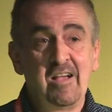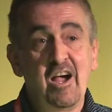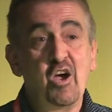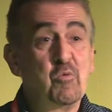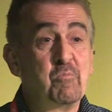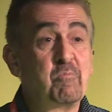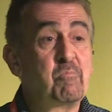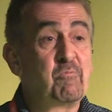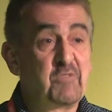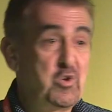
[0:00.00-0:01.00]
I hope
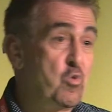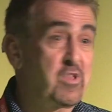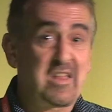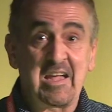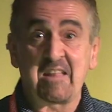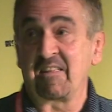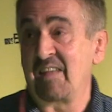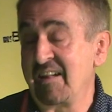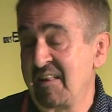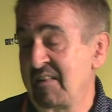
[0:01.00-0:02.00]
for your sakes
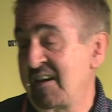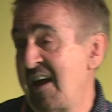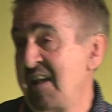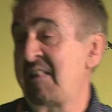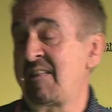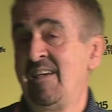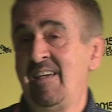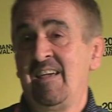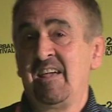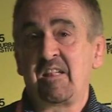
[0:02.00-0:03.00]
that is the case.
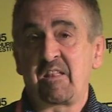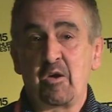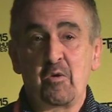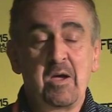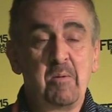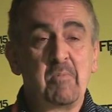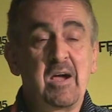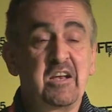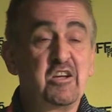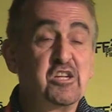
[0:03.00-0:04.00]
So
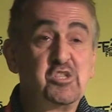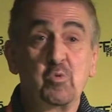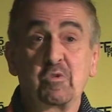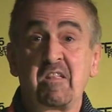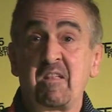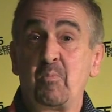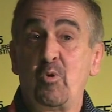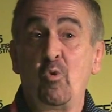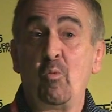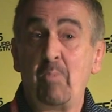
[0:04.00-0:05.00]
I'd urge you all to
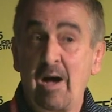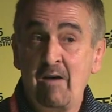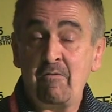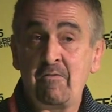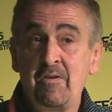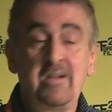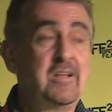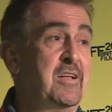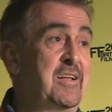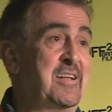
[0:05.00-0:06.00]
support BAF
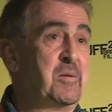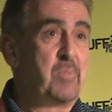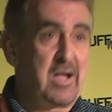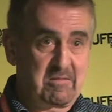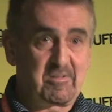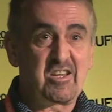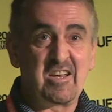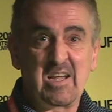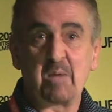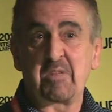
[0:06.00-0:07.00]
by
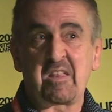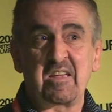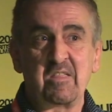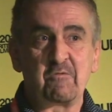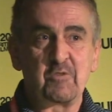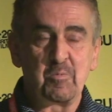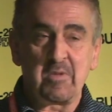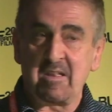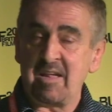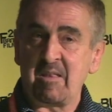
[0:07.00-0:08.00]
turning up to see the films,
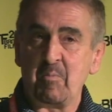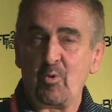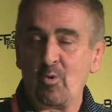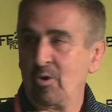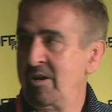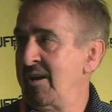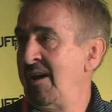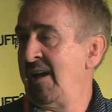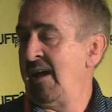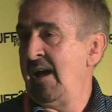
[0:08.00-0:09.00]
because that's important,
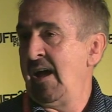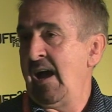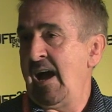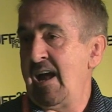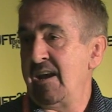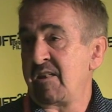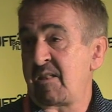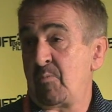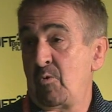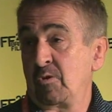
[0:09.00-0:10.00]
and
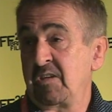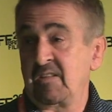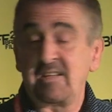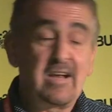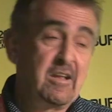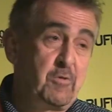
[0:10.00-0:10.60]
supporting the talent.